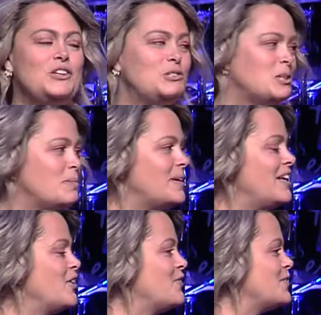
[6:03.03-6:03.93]
You should have been
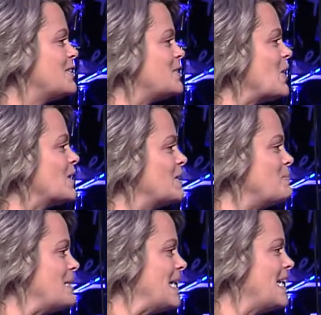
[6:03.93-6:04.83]
here for the song at the
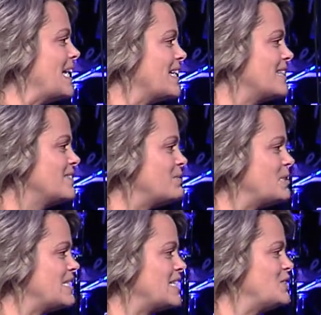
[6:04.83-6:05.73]
beginning. It
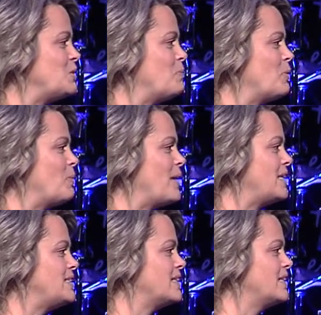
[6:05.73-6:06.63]
was like super
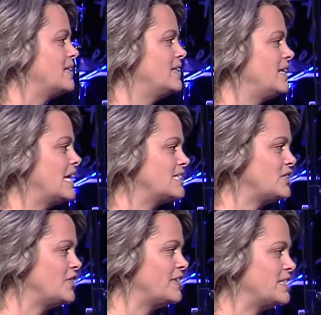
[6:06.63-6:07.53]
romantic. Next
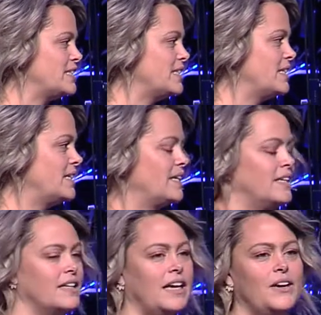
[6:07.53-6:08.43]
service.
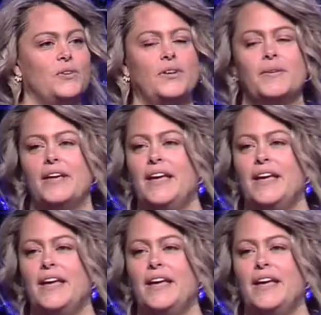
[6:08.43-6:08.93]
Okay, cool.